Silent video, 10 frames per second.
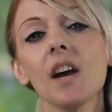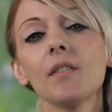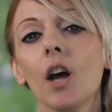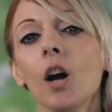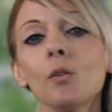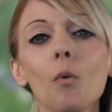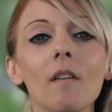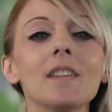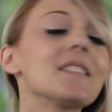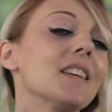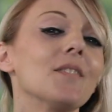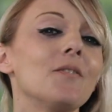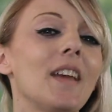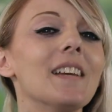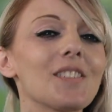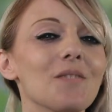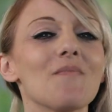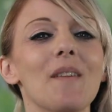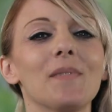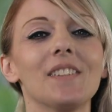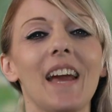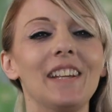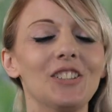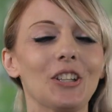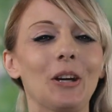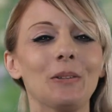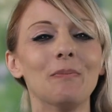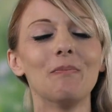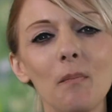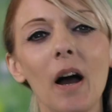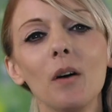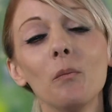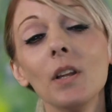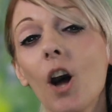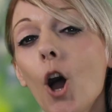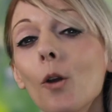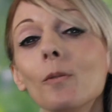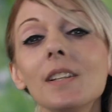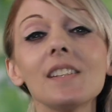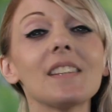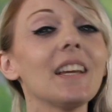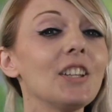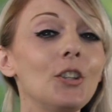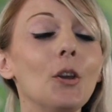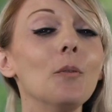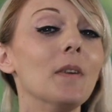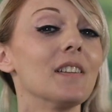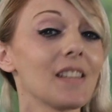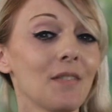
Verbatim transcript: have an unwarranted, fearsome reputation, but will only sting humans